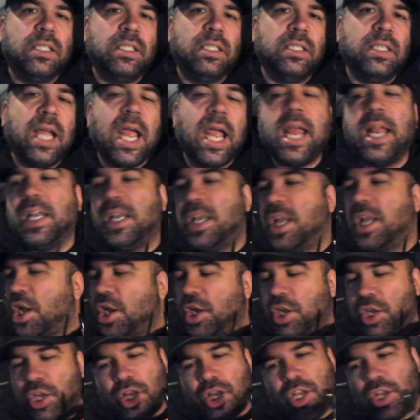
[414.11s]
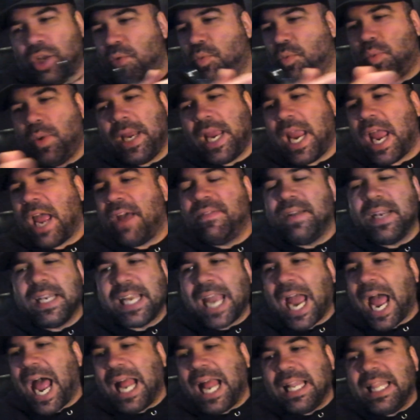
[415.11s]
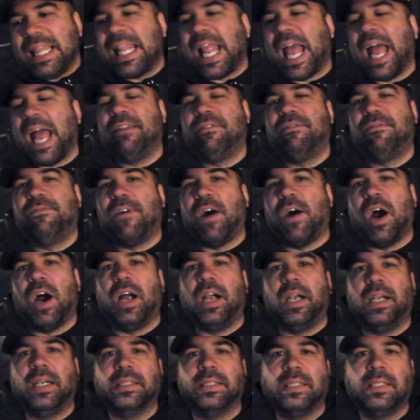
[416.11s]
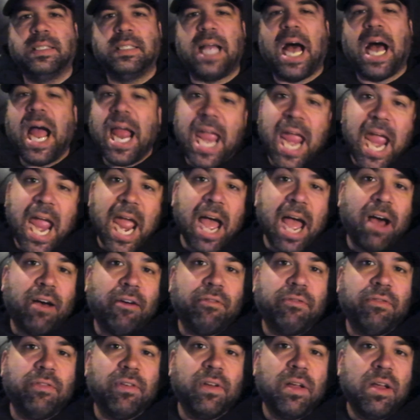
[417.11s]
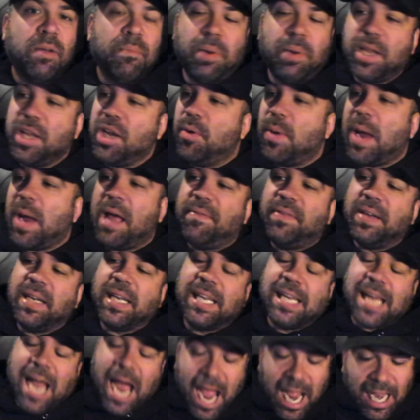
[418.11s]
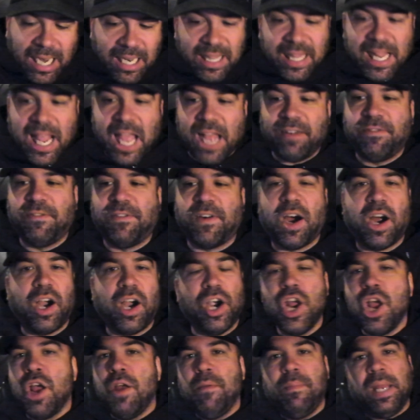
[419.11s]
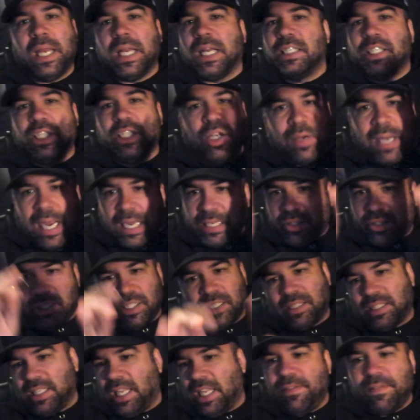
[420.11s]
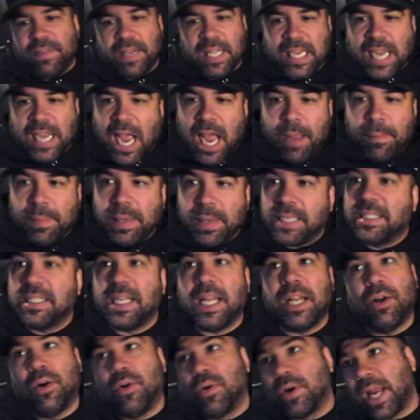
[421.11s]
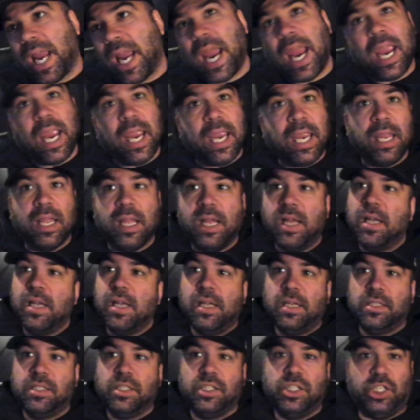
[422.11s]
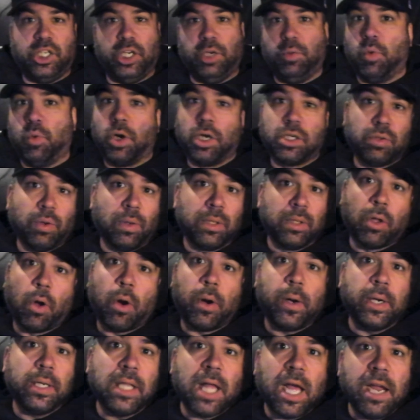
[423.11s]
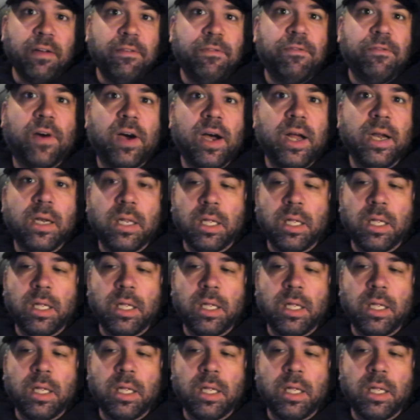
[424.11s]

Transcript: And we haven't gotten that far. I have, but you haven't gotten that far because you guys are just leaving the comments that, okay, she works with Lori Lightfoot.